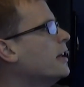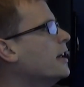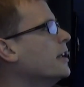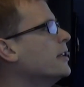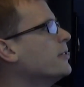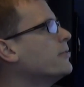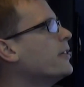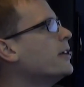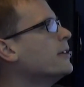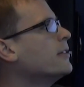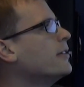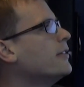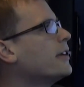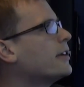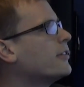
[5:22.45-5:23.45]
and then
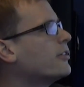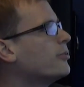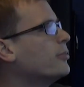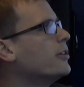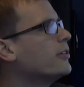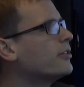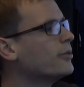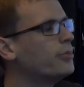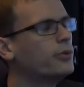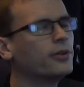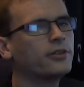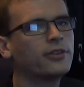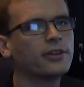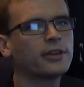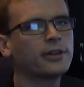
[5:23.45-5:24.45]
finally they can submit a
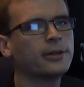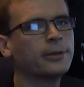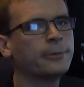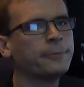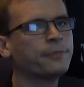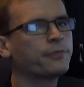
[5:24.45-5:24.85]
support ticket.